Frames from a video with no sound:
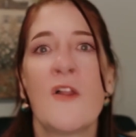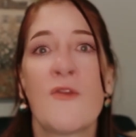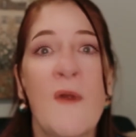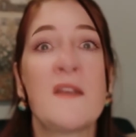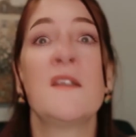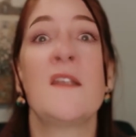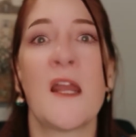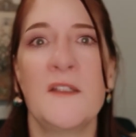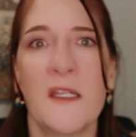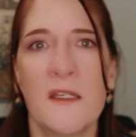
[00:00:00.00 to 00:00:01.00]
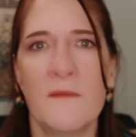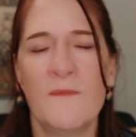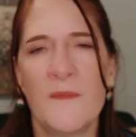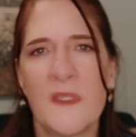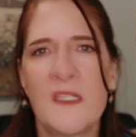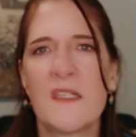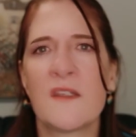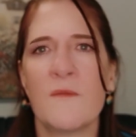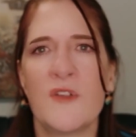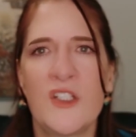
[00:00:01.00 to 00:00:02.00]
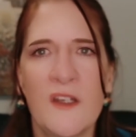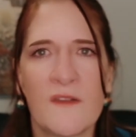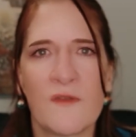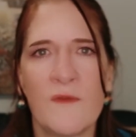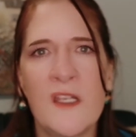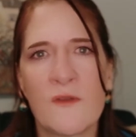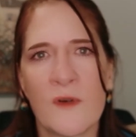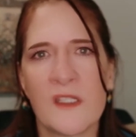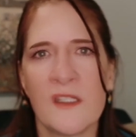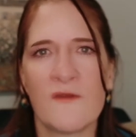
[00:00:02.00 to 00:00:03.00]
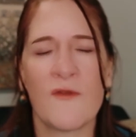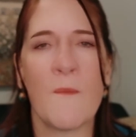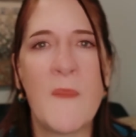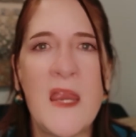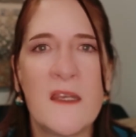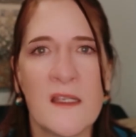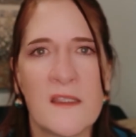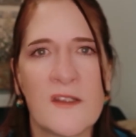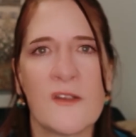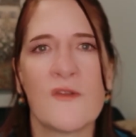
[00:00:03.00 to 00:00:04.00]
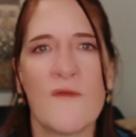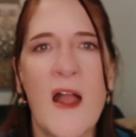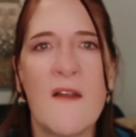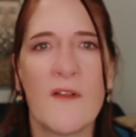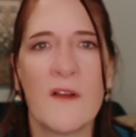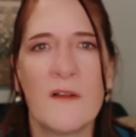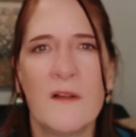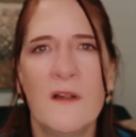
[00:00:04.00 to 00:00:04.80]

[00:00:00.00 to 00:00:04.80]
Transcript: Threat detected. System shifts resources from maintenance to survival.